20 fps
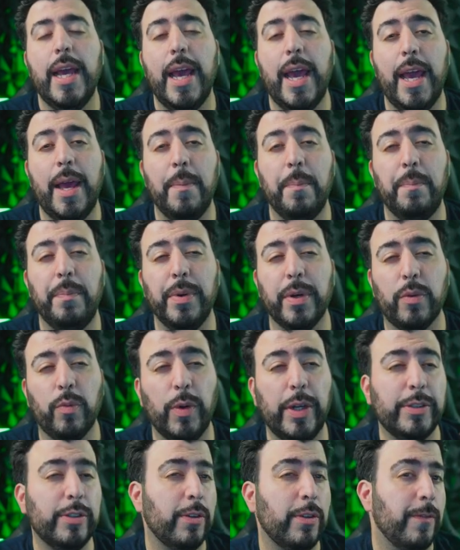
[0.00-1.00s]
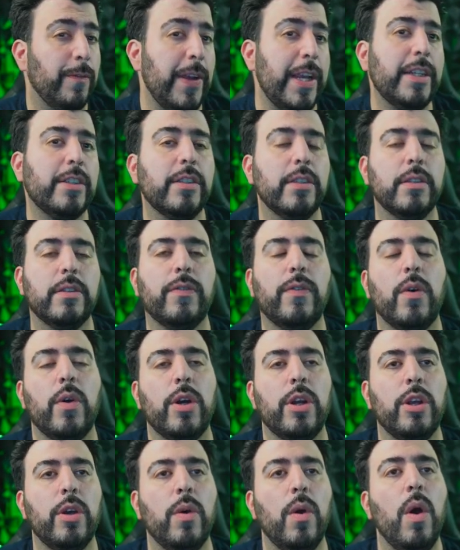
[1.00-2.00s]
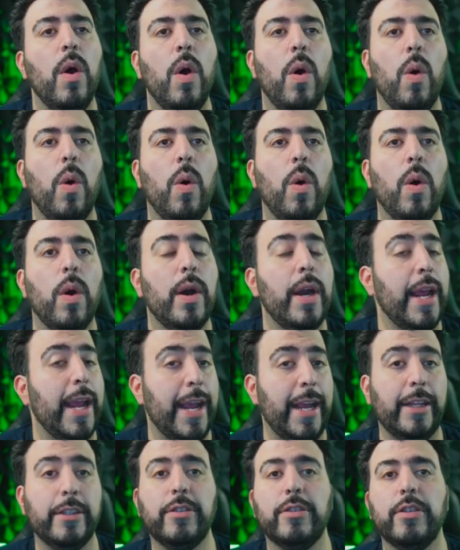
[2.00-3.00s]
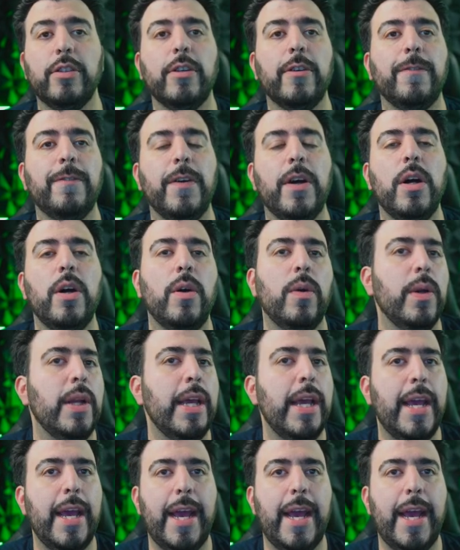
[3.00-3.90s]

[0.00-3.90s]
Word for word: and book reservations for you or answer your phone.